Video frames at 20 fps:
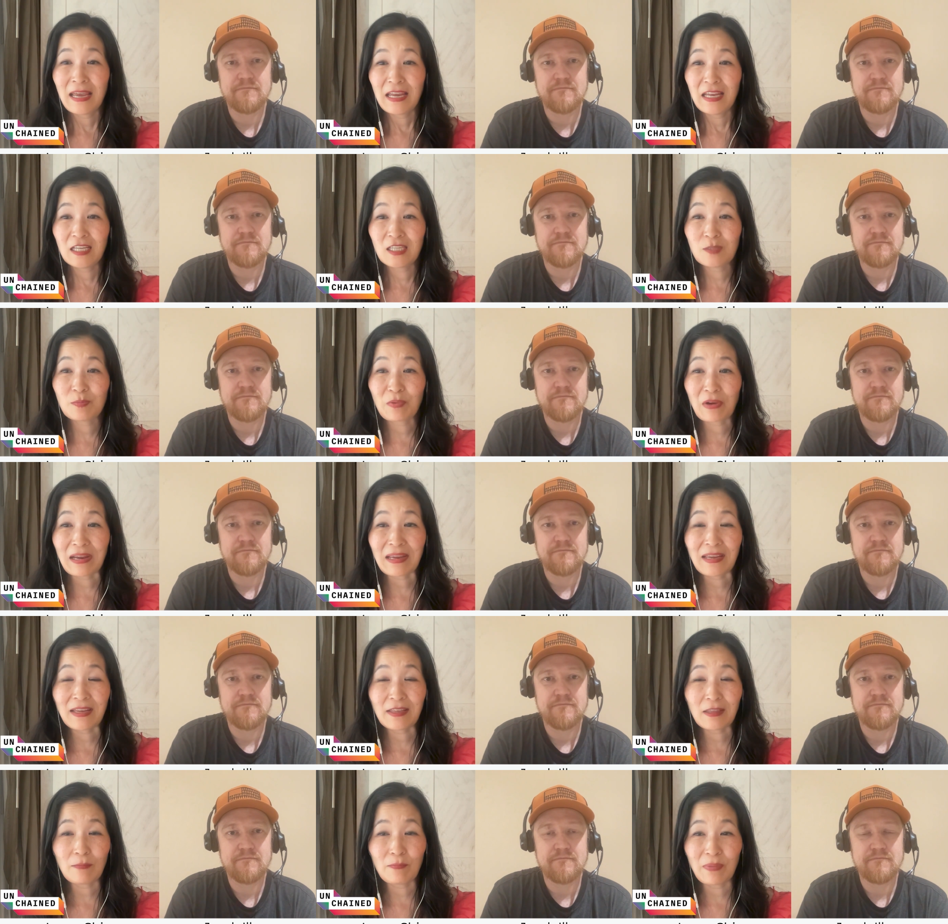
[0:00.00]
Speaker 1: is
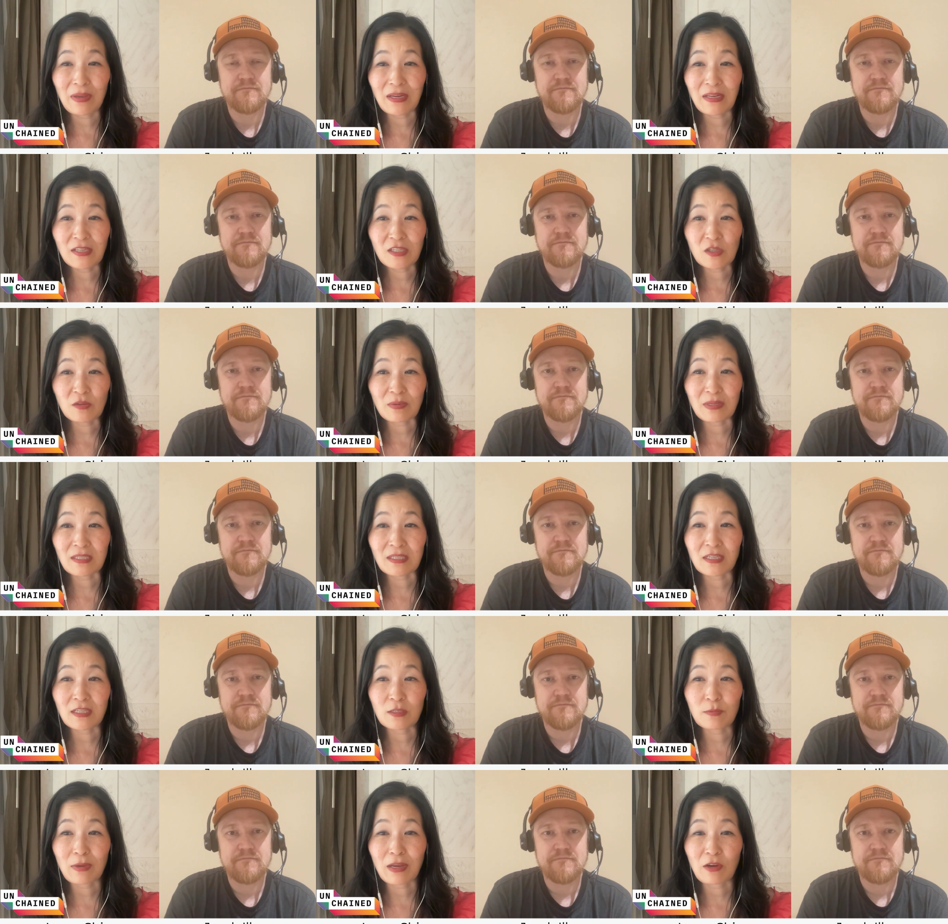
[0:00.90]
breaking the biggest
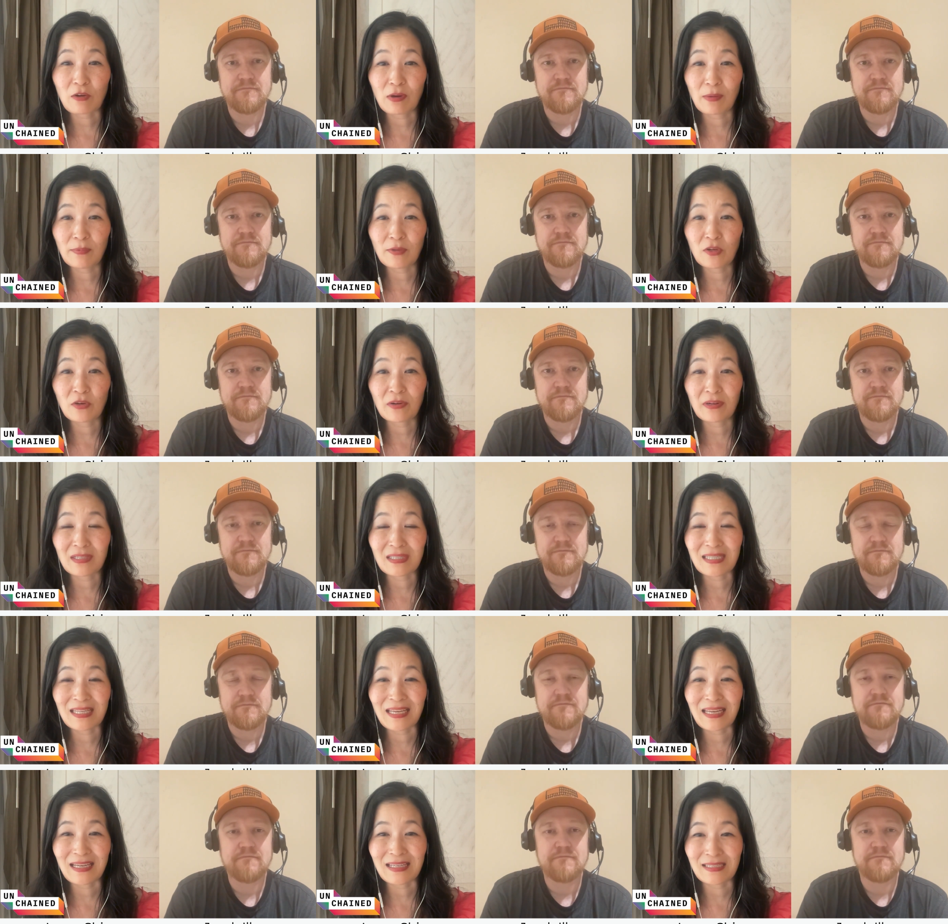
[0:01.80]
reasons why
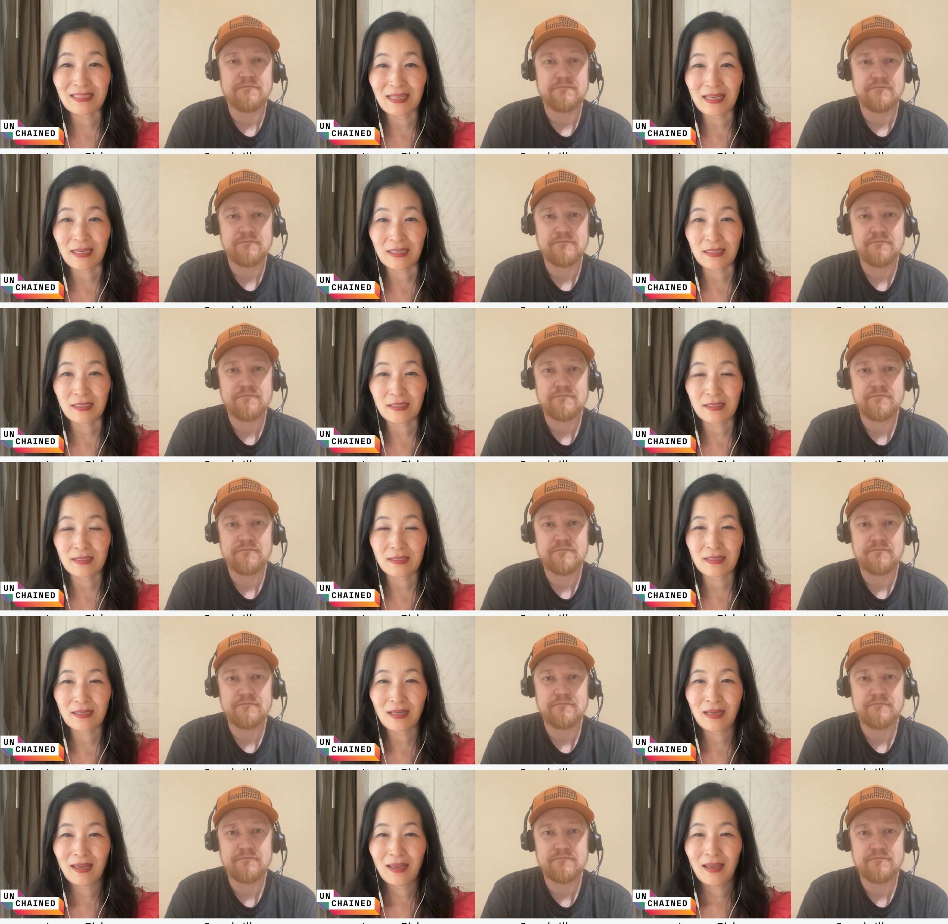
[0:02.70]
cryptocurrency exists."
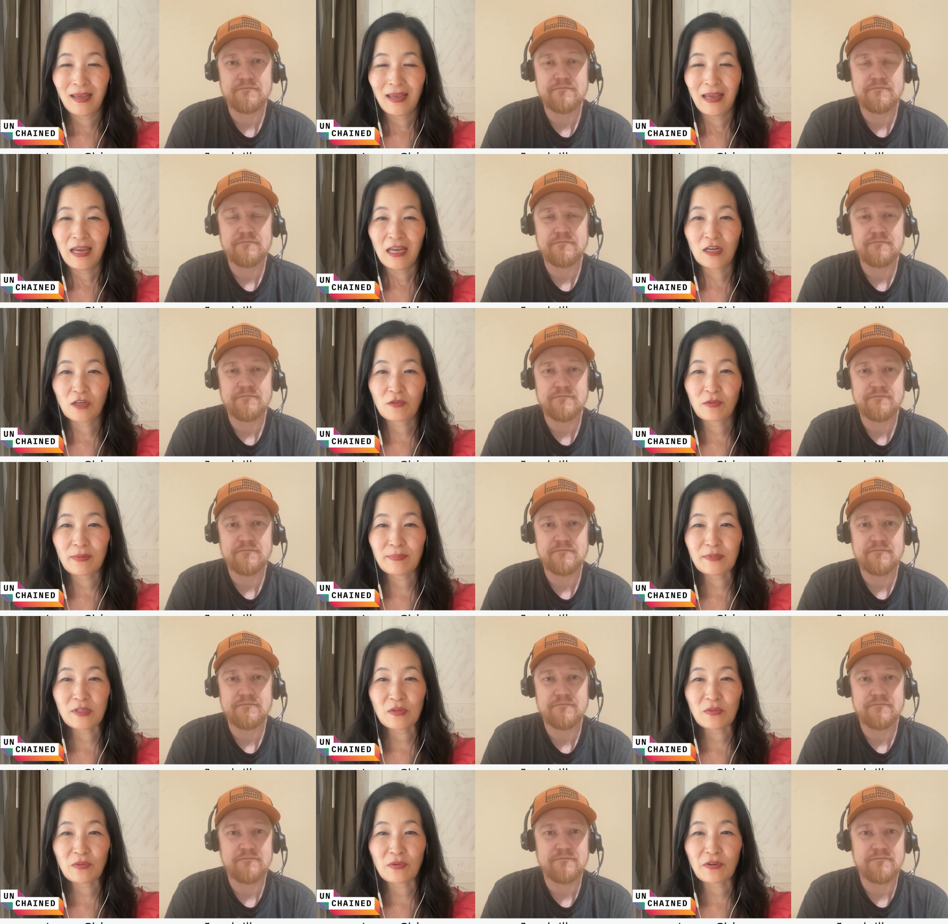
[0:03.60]
And
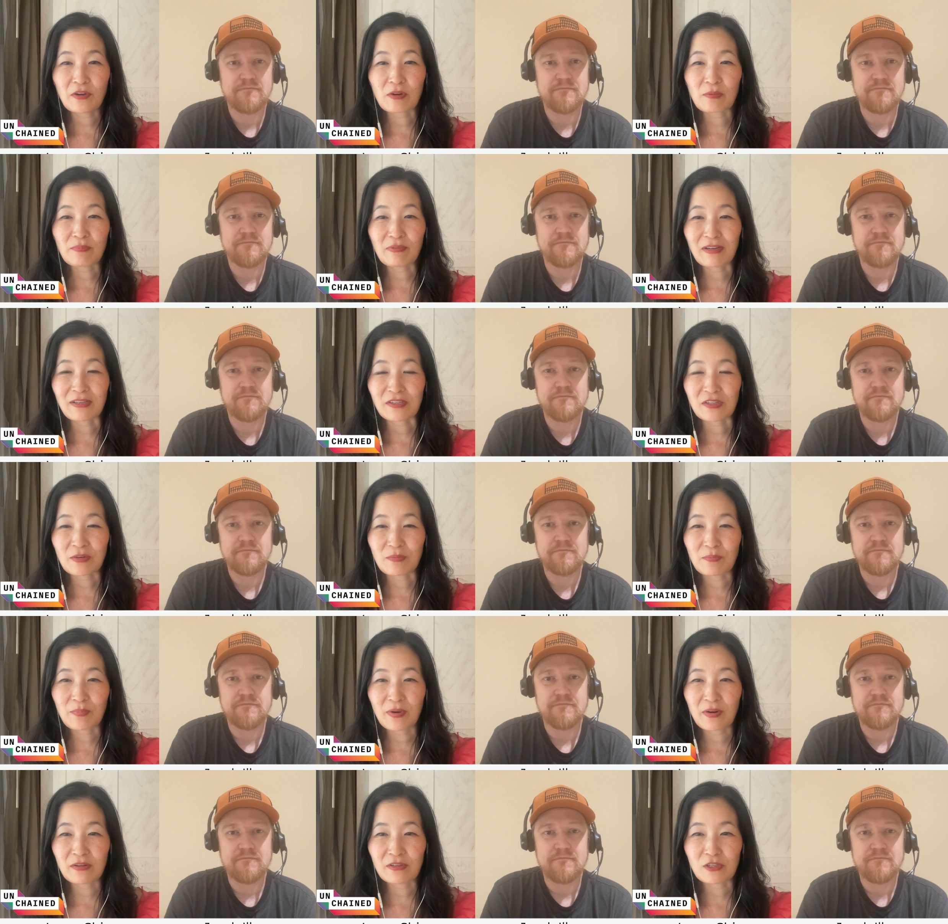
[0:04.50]
crypto lawyer Preston Byrne